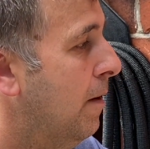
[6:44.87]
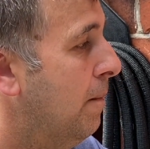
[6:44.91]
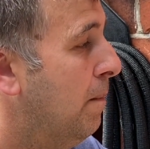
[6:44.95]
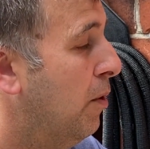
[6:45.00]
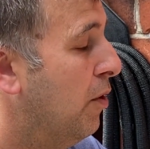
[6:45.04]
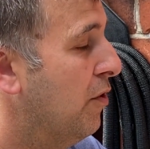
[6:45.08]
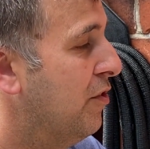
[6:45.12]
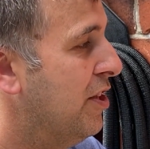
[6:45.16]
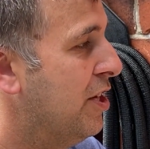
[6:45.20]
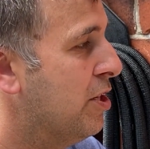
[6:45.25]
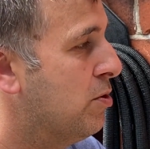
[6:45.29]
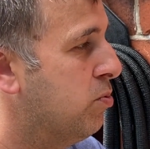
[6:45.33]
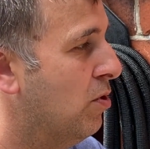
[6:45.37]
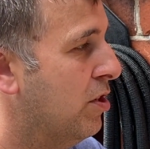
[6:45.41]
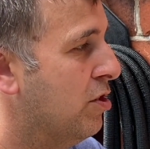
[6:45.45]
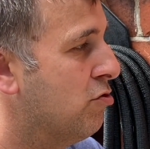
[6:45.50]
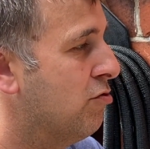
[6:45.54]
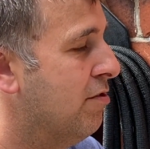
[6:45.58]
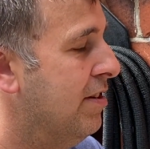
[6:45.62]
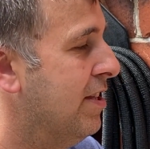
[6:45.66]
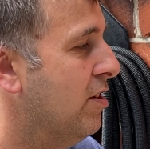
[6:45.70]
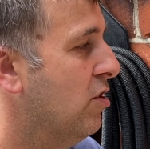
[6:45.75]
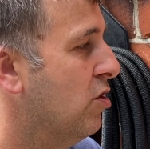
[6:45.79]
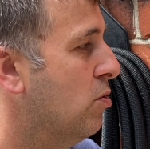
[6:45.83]
But this one is
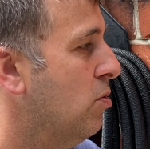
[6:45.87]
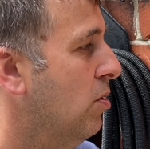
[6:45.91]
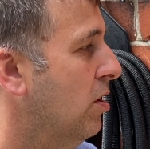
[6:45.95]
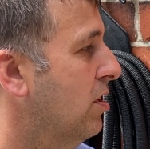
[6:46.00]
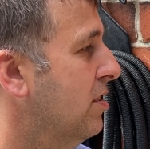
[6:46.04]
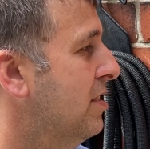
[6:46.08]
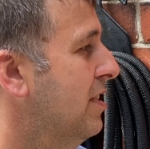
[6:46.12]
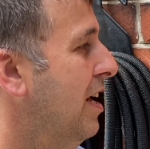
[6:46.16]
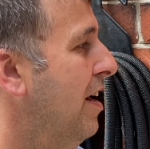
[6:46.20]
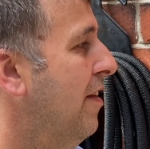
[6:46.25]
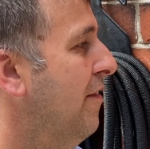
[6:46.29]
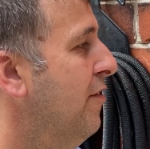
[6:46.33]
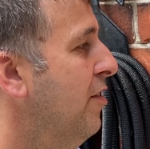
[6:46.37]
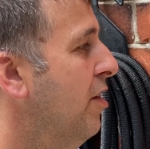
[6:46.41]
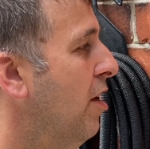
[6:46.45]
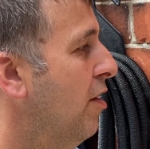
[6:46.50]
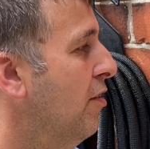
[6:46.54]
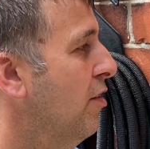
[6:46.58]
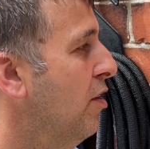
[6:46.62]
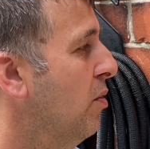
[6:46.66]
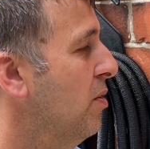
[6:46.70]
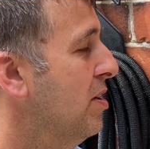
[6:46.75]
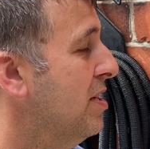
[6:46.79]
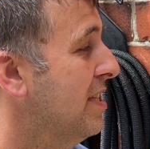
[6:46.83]
really good quality. I've
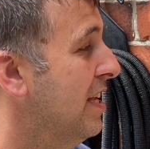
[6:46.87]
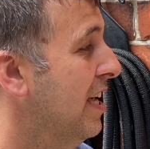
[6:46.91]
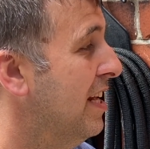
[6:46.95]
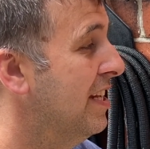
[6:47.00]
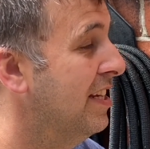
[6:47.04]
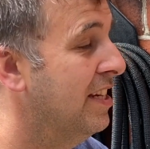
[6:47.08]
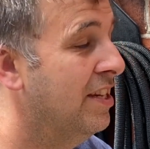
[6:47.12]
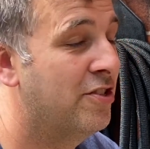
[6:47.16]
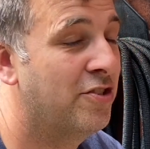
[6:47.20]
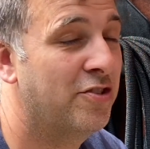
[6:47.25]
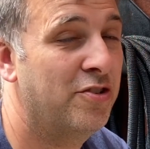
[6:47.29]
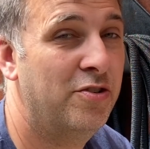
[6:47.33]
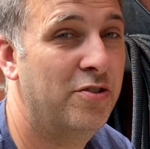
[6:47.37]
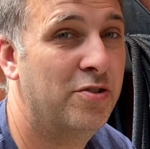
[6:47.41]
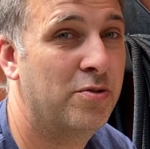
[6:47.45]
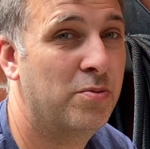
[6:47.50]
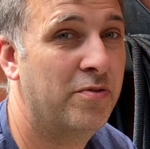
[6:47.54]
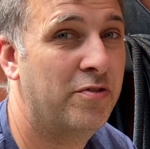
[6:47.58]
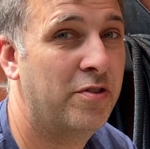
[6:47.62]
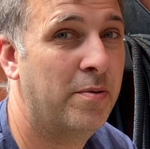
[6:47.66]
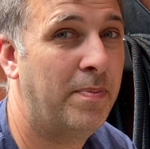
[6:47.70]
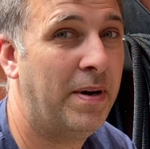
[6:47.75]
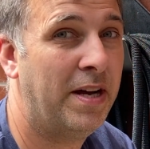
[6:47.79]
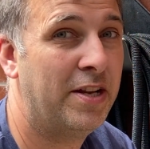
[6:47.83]
not noticed any issues
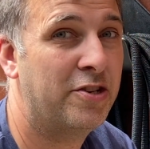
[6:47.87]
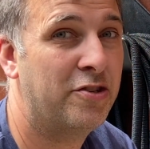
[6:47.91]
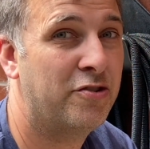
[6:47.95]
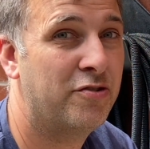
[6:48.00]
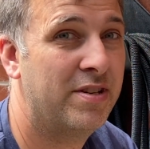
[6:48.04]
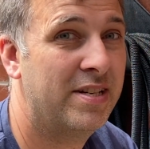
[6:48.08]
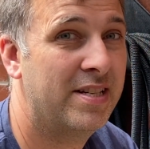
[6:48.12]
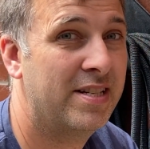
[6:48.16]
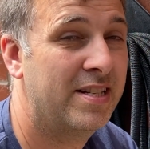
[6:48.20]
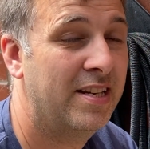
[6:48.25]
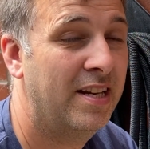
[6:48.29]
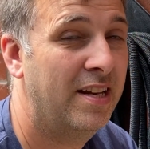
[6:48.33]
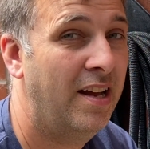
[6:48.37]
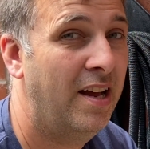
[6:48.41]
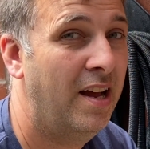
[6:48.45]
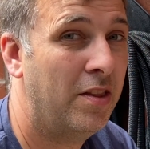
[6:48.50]
with the batteries.